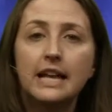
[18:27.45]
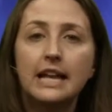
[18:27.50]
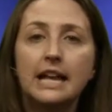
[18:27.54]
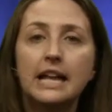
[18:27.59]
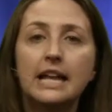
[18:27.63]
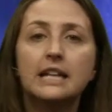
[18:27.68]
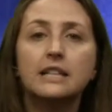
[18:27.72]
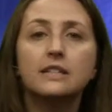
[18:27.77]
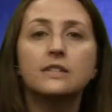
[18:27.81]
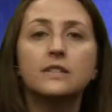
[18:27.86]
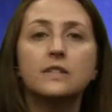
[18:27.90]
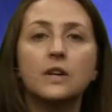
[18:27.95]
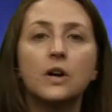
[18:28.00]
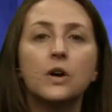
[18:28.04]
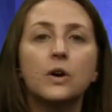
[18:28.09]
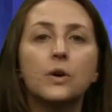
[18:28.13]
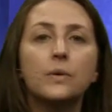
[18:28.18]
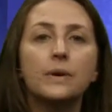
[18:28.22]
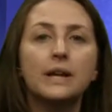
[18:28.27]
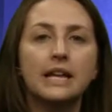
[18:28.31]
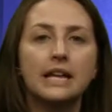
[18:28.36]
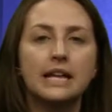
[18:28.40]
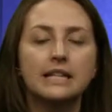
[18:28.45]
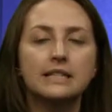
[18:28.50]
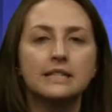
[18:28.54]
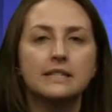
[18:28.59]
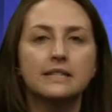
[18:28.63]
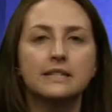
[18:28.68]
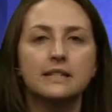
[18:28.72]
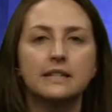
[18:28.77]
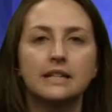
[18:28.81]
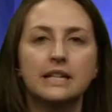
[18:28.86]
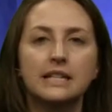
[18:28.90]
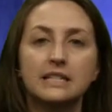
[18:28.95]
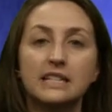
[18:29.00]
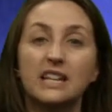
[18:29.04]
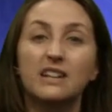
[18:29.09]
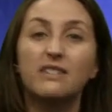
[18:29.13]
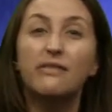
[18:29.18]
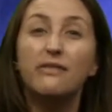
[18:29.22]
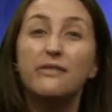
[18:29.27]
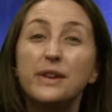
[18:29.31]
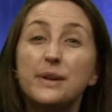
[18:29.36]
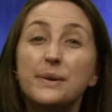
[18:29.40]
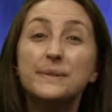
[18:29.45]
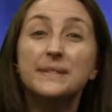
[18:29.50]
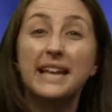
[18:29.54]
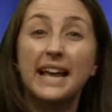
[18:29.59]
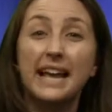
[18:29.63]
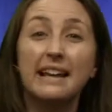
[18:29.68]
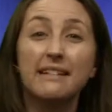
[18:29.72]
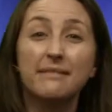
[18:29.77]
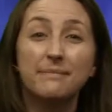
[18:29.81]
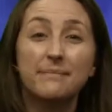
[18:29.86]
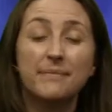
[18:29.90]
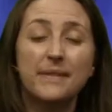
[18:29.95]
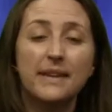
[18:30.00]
And so it's, it's confusing.